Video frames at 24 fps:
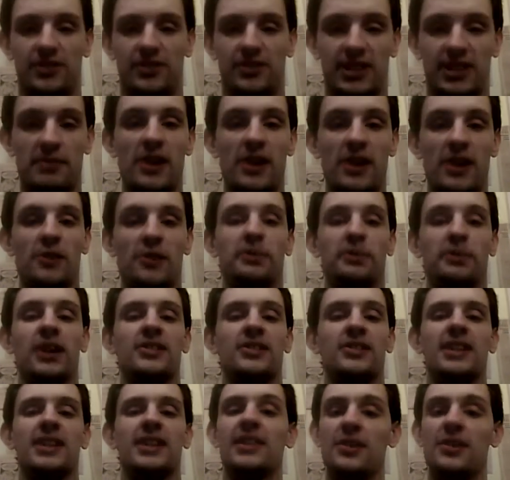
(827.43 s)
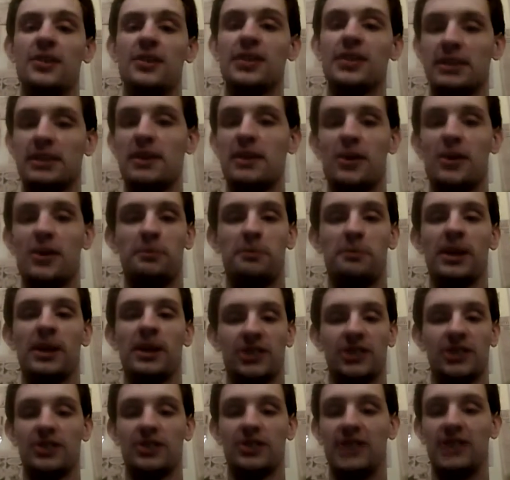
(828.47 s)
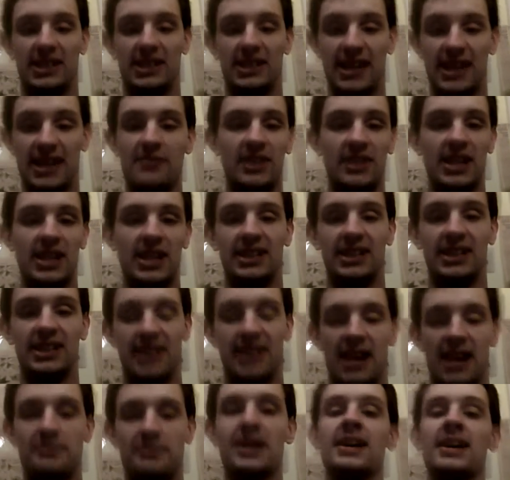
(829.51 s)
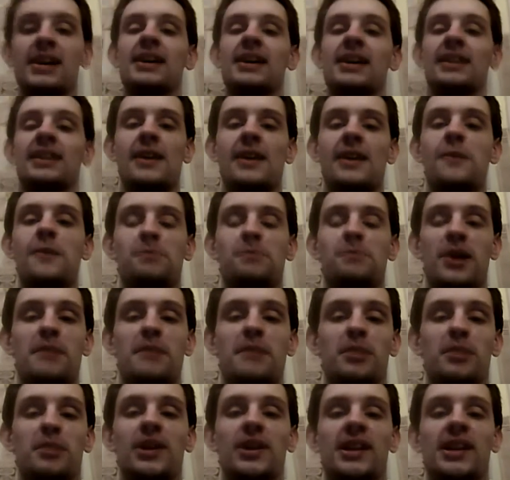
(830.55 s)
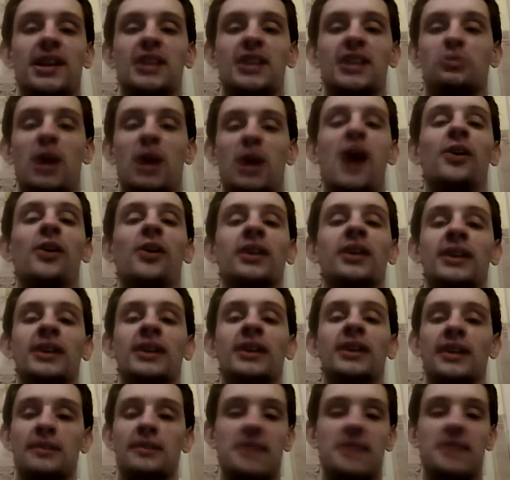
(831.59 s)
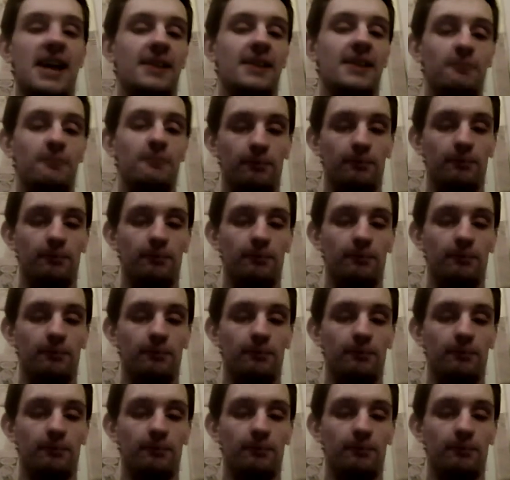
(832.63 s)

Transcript: some other players. There were some other players during the 70s team that I would probably put in as well, but I